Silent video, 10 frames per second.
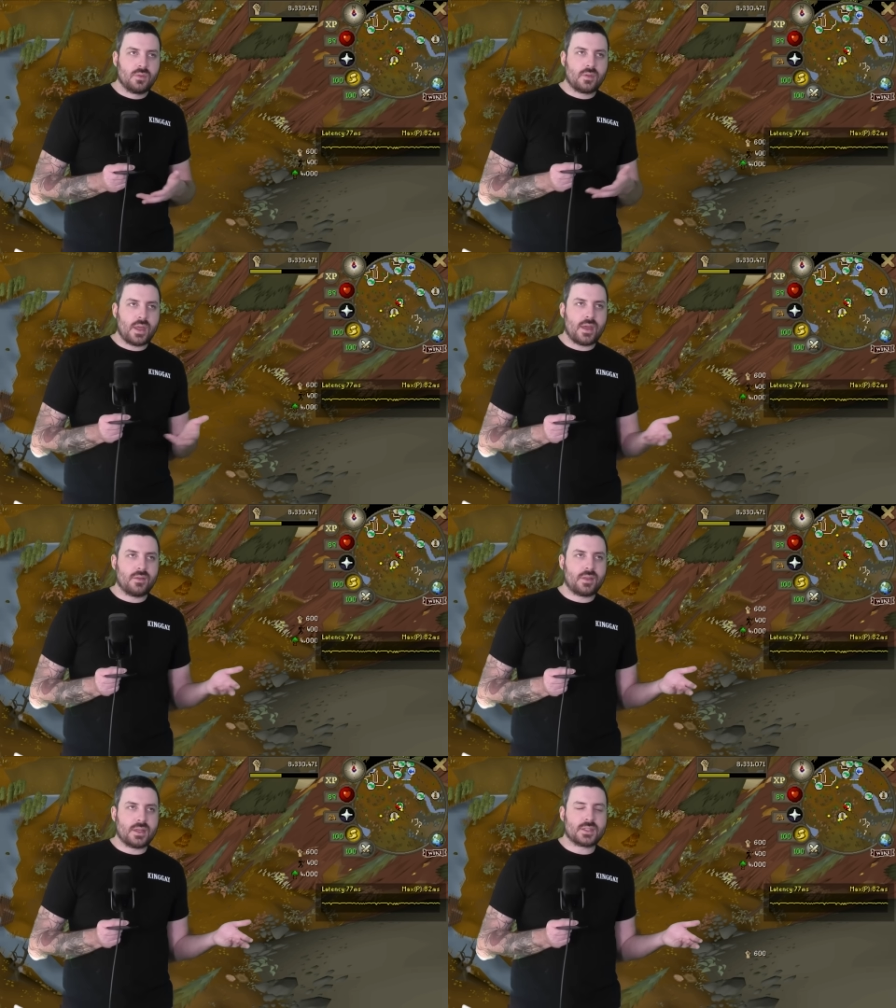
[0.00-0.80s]

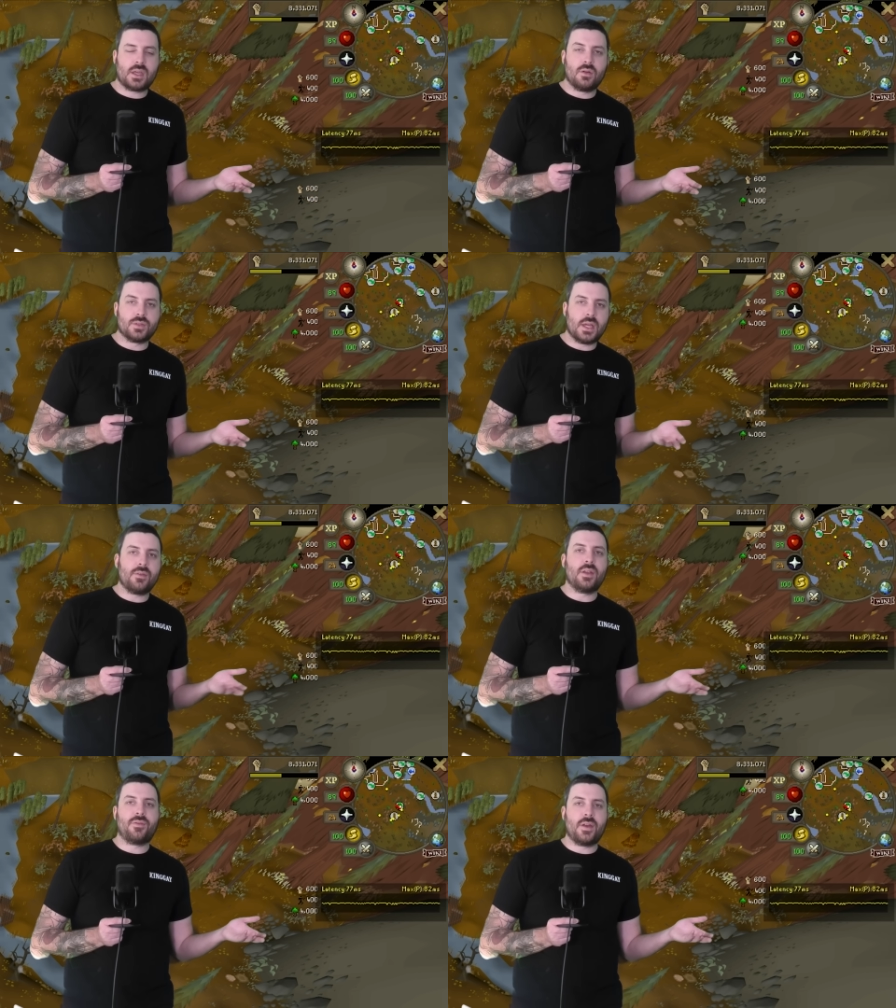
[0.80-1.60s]
their skills,
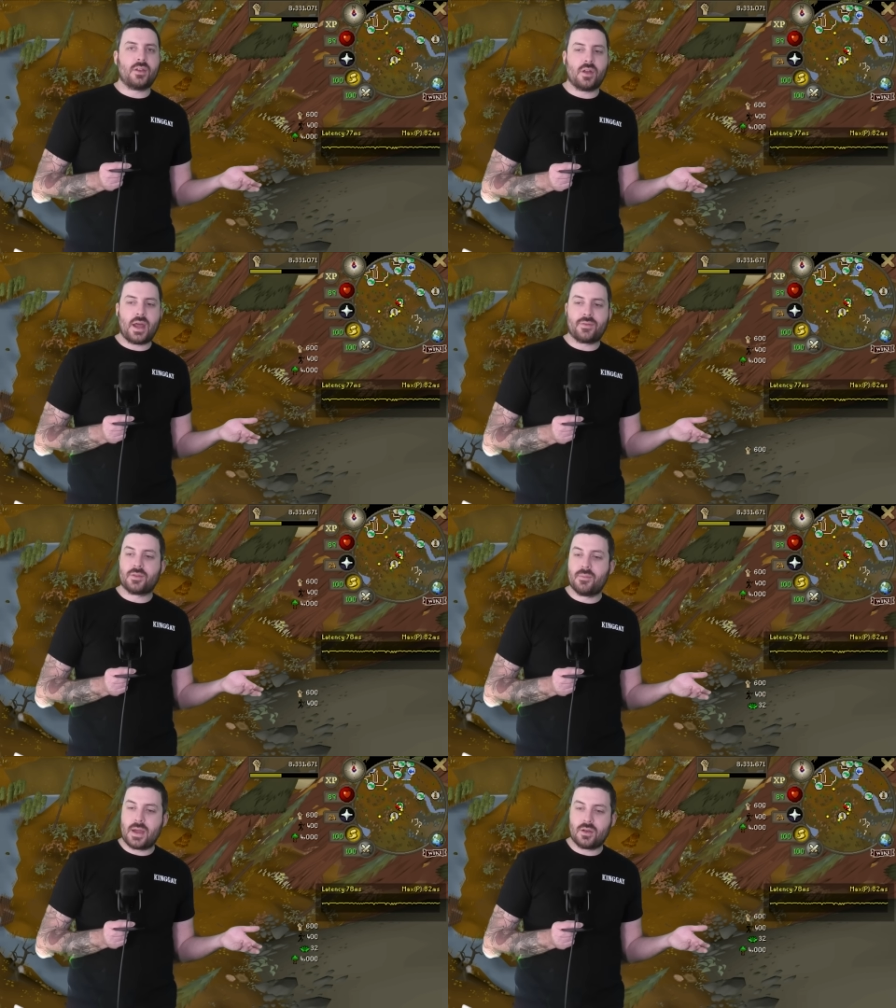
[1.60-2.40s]
even if they don't have
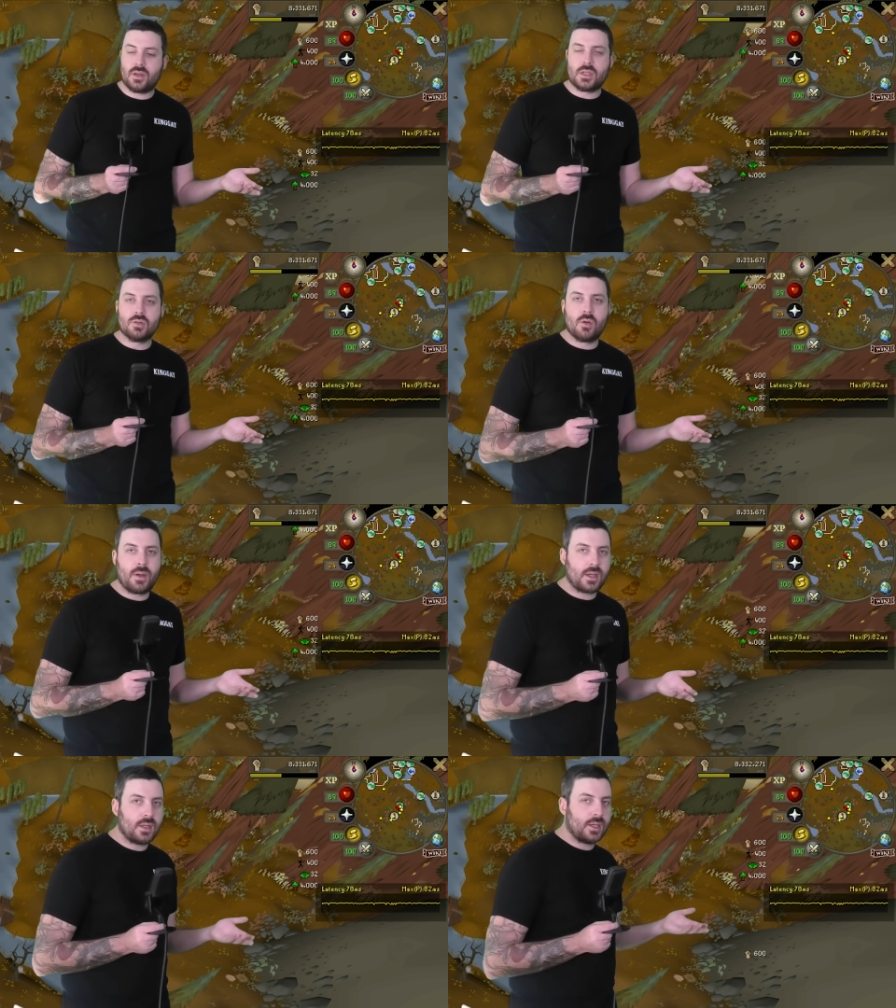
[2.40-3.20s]
to manually do it
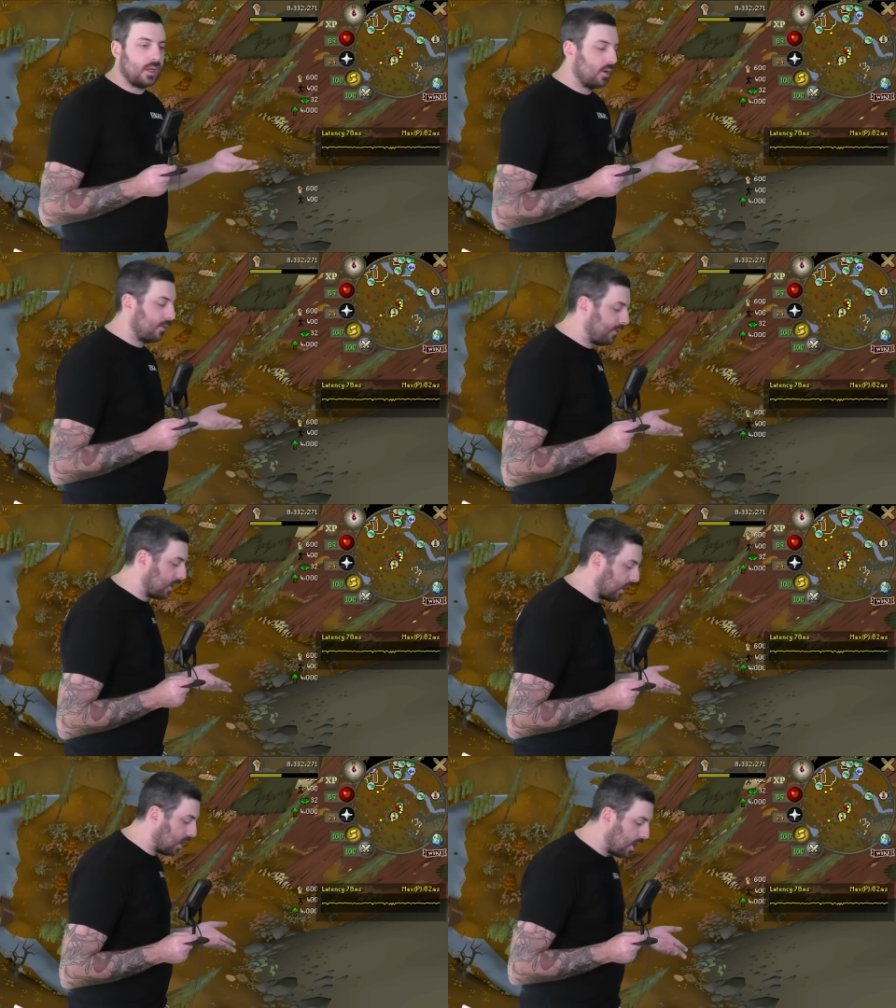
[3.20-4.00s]
by clicking on a
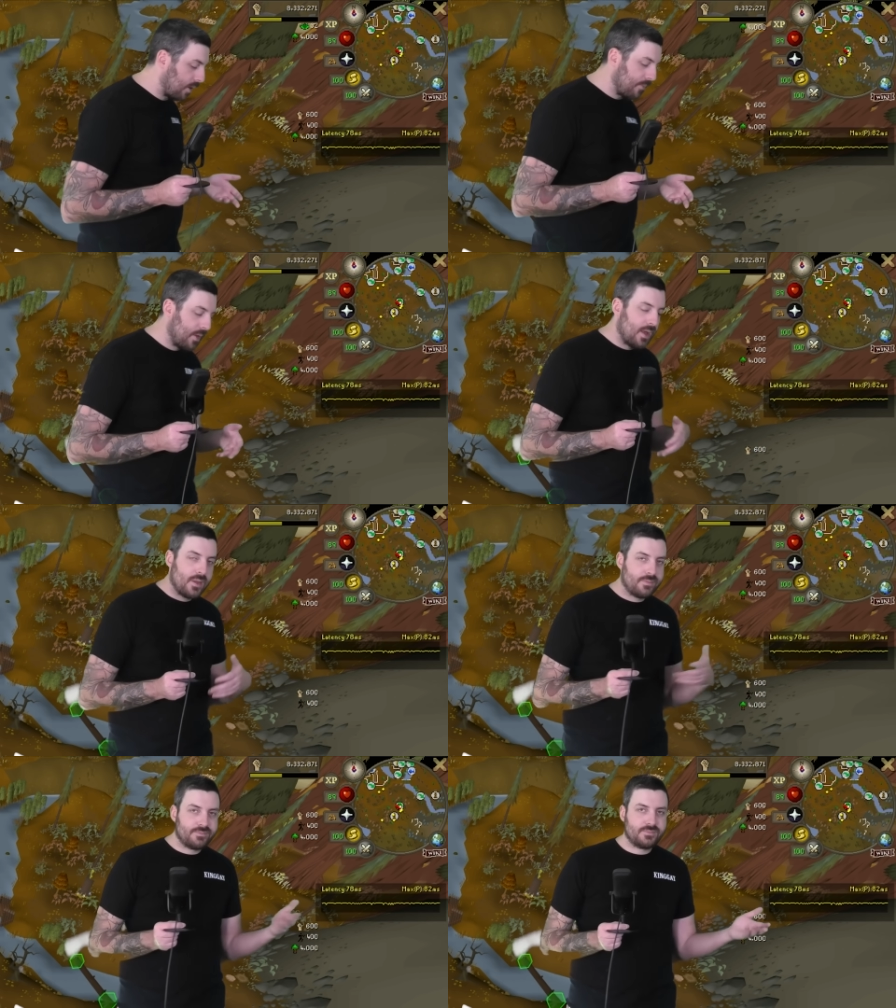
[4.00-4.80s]
fucking item.
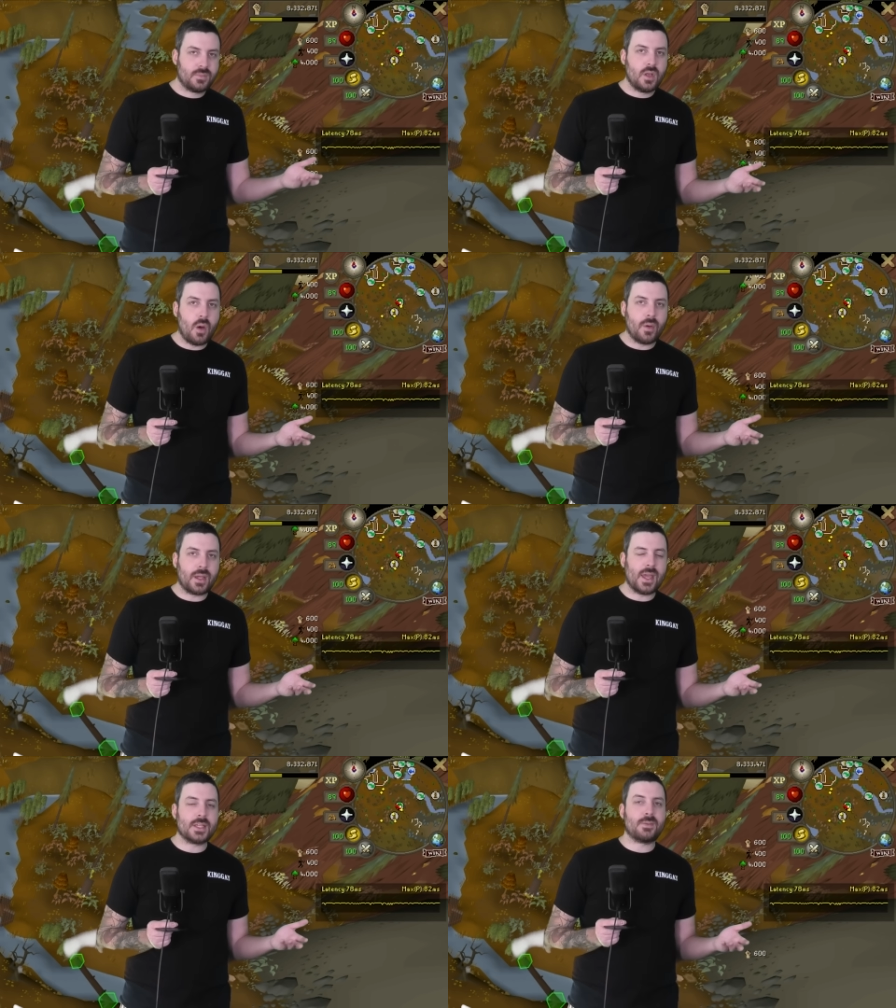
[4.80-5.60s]
No one
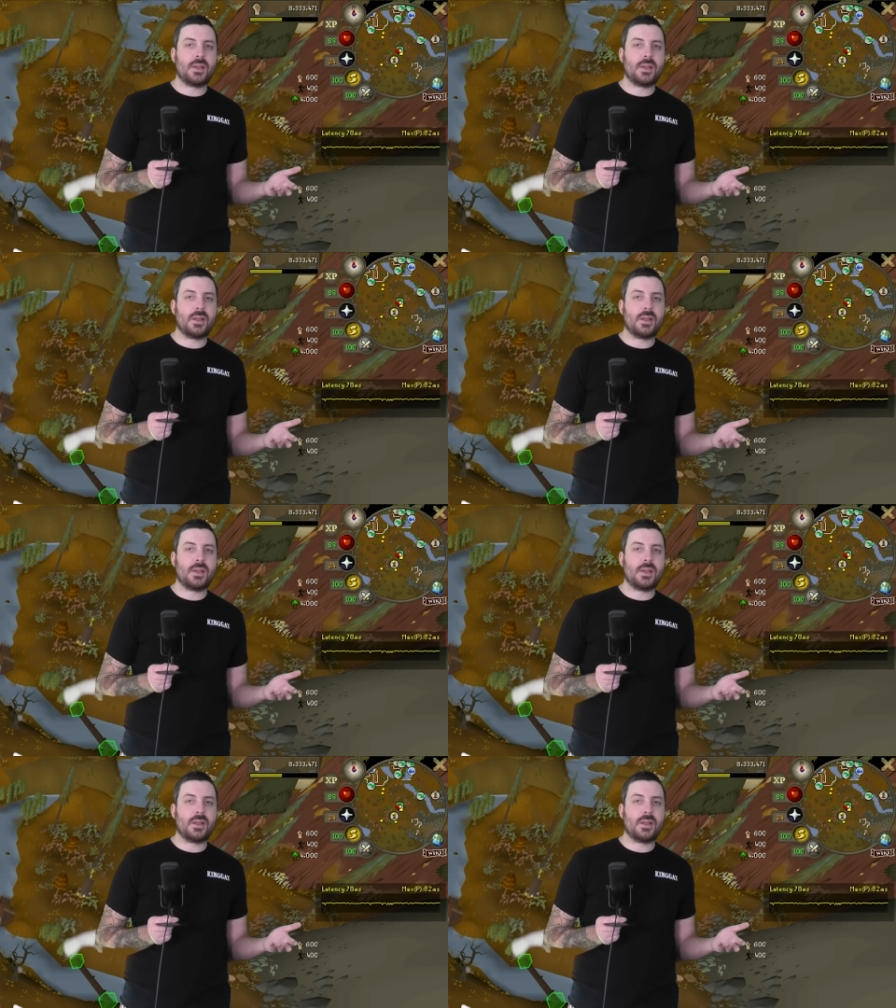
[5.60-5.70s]
cares about